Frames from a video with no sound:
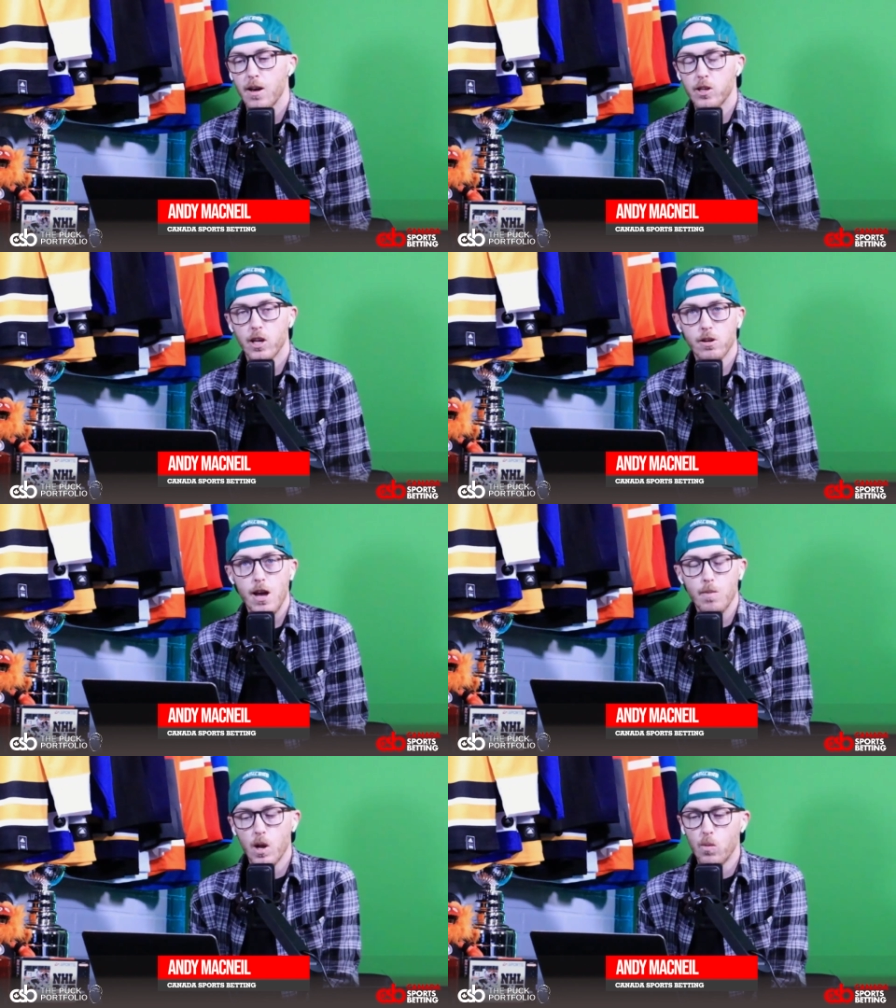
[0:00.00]
The other
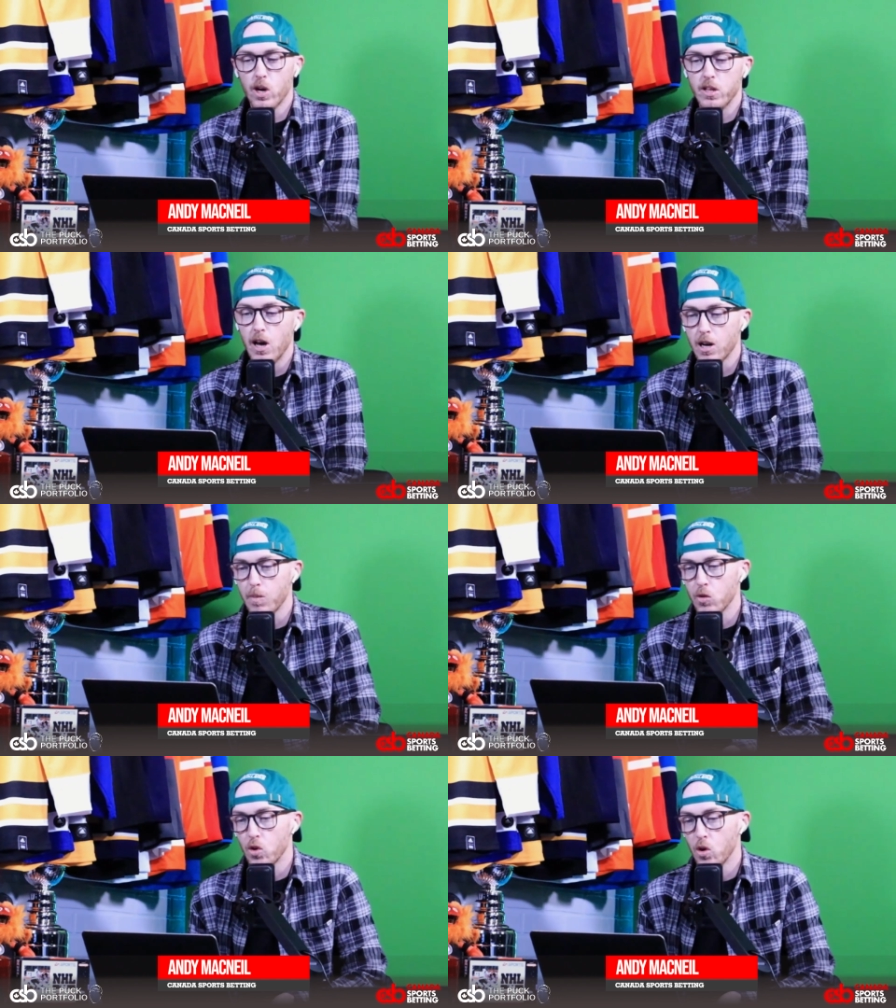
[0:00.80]
game that I want to talk
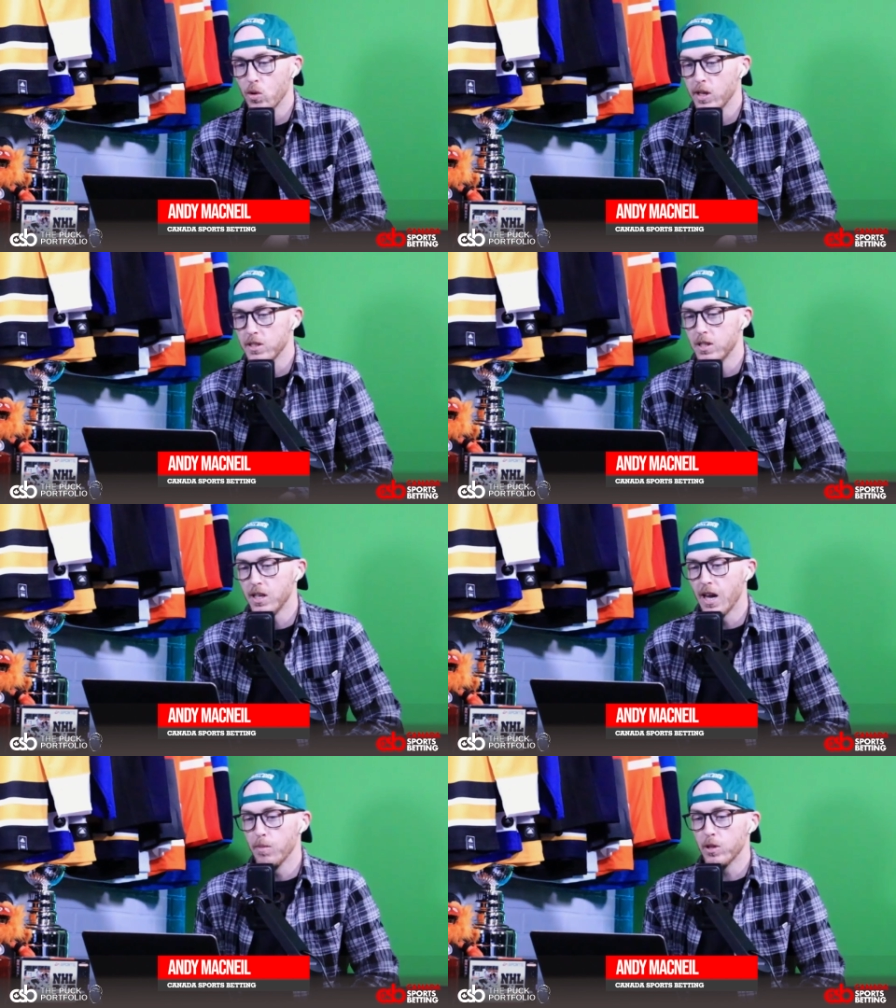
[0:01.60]
about, though, is
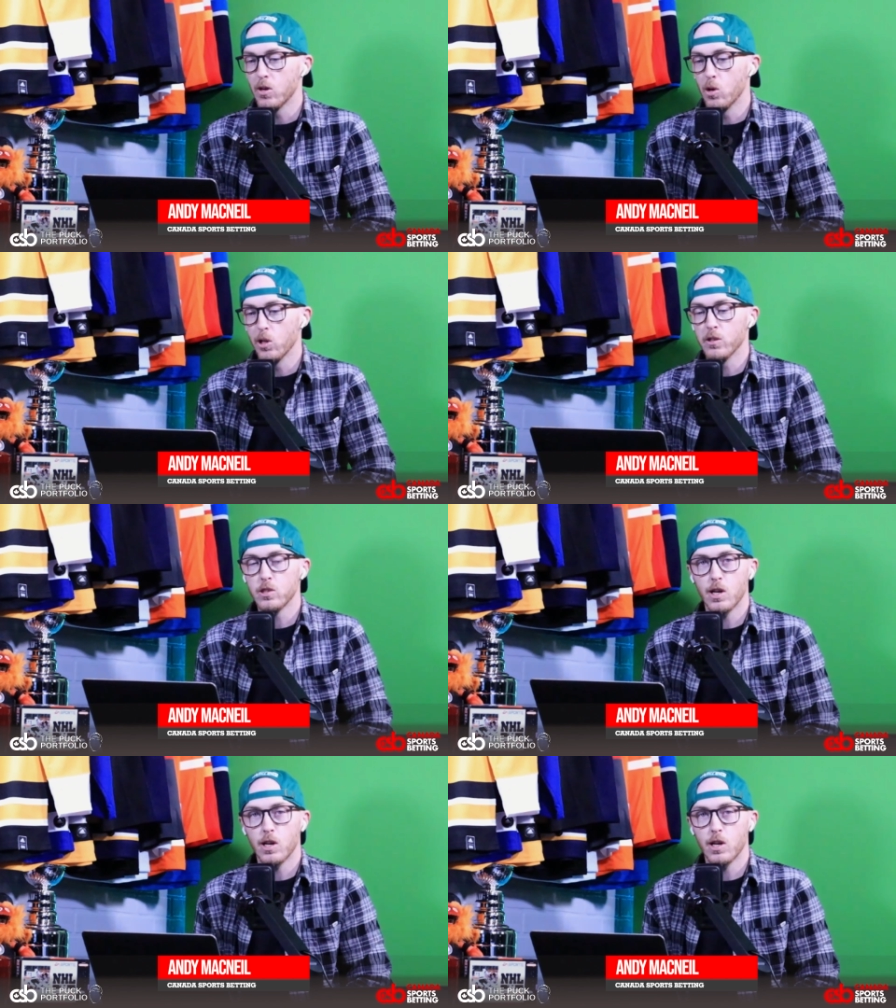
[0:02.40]
the Edmonton Oilers.